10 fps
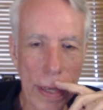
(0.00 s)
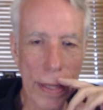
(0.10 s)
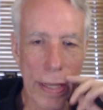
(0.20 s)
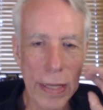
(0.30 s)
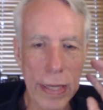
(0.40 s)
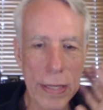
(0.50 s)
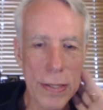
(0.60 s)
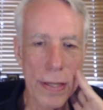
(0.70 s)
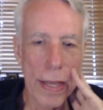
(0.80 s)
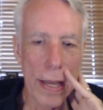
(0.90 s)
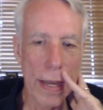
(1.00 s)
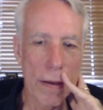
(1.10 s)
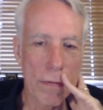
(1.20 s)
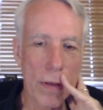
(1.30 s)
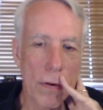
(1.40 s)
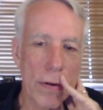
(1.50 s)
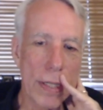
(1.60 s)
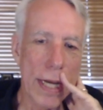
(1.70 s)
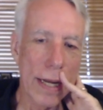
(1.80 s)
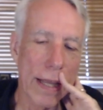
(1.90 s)
I think he's alive. No, he's
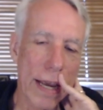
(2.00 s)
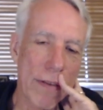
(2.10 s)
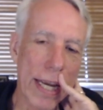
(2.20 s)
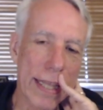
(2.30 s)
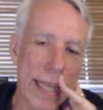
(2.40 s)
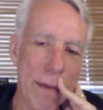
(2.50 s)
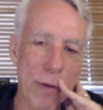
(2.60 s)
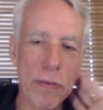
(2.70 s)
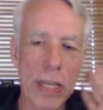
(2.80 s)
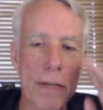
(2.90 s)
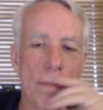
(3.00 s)
not alive. I got that move in.